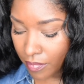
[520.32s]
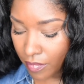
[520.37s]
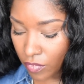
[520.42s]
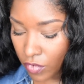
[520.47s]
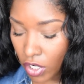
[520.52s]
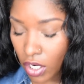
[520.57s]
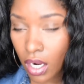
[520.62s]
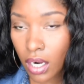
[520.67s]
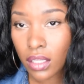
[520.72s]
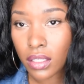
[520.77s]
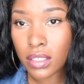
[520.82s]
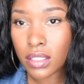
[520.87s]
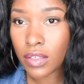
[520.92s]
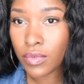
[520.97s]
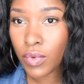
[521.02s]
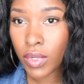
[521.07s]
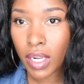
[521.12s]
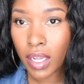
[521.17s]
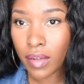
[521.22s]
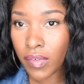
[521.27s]
Regardless
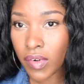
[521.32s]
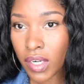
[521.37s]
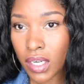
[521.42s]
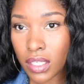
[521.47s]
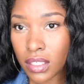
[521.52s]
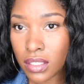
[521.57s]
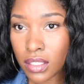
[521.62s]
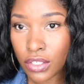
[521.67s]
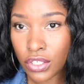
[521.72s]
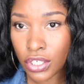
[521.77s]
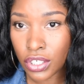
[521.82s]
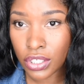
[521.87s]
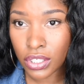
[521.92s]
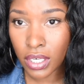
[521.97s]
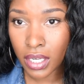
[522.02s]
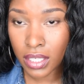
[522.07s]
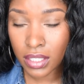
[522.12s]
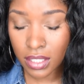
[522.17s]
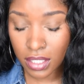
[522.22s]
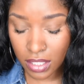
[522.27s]
of whatever it is that you're
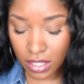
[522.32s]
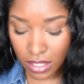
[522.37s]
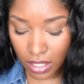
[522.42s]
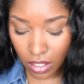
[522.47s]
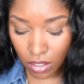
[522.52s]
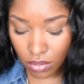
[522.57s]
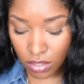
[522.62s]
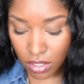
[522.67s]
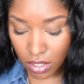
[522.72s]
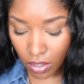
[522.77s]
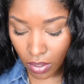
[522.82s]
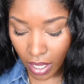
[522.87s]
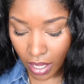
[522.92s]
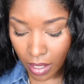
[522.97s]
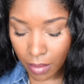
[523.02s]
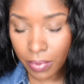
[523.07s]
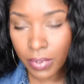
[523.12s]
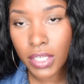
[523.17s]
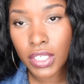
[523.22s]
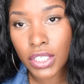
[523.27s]
trying to sell. So
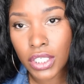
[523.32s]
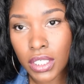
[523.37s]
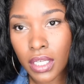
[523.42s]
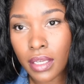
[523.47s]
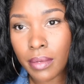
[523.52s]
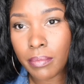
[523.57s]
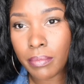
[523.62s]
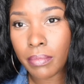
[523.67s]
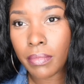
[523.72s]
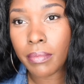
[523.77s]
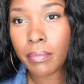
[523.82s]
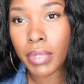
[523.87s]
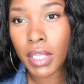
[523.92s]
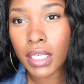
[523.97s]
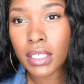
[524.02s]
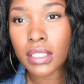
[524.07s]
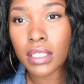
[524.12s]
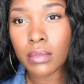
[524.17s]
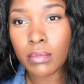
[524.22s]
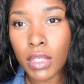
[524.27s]
I appreciate
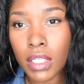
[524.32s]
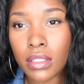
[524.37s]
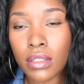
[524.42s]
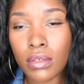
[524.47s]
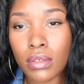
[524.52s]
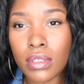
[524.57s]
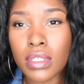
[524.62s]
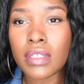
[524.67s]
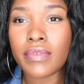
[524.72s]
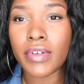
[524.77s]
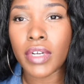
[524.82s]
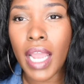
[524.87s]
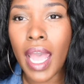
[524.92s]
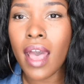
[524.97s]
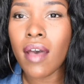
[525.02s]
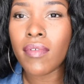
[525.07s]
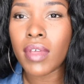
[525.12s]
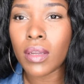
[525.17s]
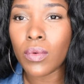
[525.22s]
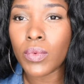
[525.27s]
Blushing Bundles for
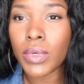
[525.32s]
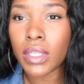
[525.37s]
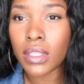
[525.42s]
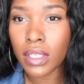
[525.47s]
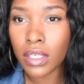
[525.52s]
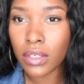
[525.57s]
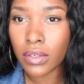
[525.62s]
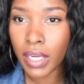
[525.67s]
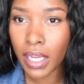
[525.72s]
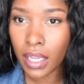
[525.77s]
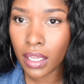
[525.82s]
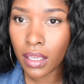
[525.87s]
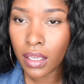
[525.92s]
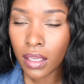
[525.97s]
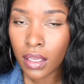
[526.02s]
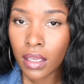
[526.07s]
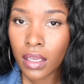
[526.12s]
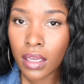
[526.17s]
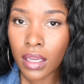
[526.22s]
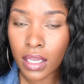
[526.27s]
having really great
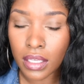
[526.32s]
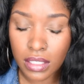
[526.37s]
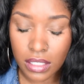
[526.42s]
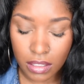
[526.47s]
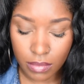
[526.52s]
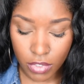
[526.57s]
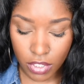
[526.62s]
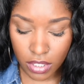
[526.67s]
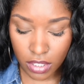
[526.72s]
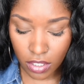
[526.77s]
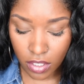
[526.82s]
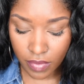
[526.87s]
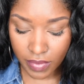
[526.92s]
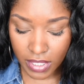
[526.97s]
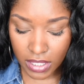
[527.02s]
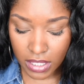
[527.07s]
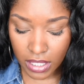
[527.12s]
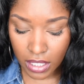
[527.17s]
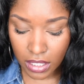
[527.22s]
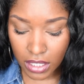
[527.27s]
customer
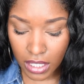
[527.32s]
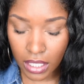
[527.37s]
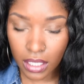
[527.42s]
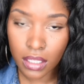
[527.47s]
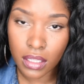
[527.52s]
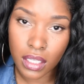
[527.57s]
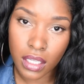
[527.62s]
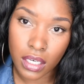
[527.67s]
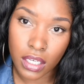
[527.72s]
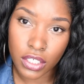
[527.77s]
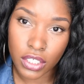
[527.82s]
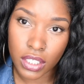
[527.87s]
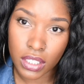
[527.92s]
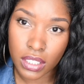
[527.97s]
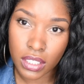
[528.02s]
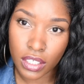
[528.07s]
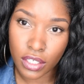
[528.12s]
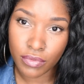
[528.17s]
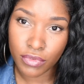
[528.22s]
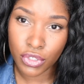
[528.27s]
service and taking the
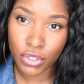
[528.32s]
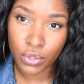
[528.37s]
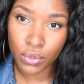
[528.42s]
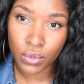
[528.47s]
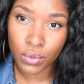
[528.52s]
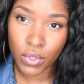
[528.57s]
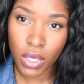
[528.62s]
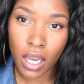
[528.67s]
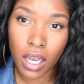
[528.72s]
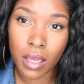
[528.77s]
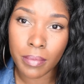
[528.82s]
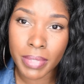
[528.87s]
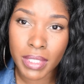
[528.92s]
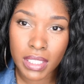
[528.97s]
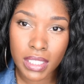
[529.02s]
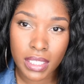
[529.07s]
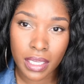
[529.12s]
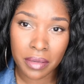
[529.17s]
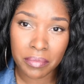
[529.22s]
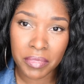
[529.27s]
initiative to
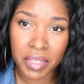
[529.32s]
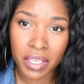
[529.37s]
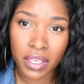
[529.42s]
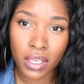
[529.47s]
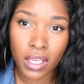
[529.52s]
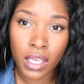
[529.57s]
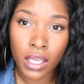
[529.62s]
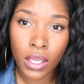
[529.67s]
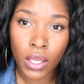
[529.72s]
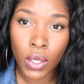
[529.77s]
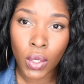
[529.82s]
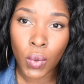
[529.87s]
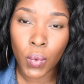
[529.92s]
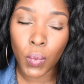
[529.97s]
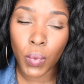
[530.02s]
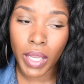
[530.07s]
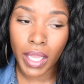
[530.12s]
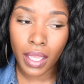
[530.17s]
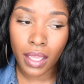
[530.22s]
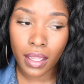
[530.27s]
compensate me
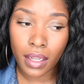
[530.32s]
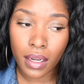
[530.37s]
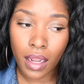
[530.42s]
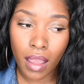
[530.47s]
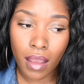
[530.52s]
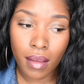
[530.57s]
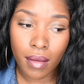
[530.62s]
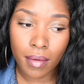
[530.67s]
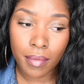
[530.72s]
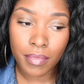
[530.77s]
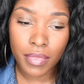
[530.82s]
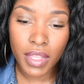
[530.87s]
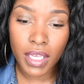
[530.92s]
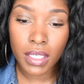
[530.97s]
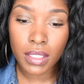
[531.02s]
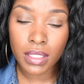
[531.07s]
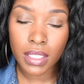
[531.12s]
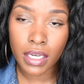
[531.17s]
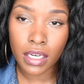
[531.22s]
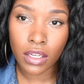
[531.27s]
when
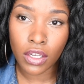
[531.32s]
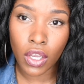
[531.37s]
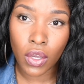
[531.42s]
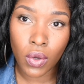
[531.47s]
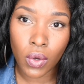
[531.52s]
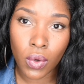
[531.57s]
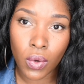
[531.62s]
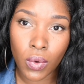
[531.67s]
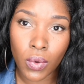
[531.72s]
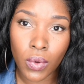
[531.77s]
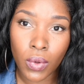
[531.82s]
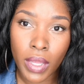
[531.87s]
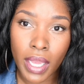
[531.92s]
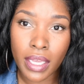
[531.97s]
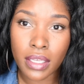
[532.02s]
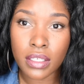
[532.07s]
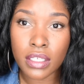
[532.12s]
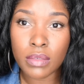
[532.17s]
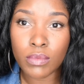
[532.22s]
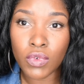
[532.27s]
things didn't go
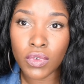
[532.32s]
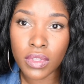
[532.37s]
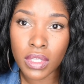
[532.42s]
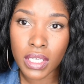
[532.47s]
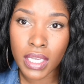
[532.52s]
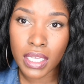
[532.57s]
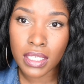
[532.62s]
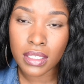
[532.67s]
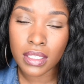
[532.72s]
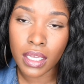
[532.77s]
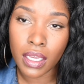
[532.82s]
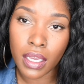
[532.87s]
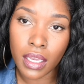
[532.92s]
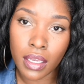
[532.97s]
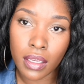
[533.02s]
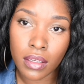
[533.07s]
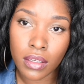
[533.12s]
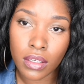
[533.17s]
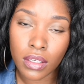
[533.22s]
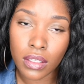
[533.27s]
as smoothly as
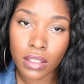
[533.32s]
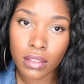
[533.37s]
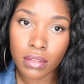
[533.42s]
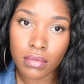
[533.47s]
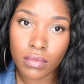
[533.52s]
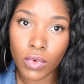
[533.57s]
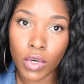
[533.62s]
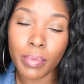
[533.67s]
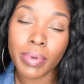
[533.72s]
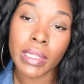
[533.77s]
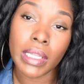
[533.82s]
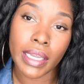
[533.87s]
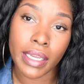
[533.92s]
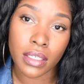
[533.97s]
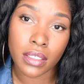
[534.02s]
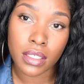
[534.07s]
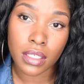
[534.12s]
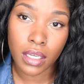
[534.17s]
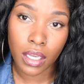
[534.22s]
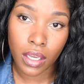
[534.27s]
they were
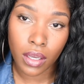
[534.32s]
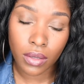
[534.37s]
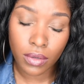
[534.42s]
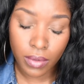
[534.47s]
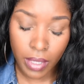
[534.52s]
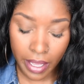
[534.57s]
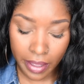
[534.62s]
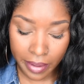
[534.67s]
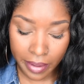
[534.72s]
planned to go.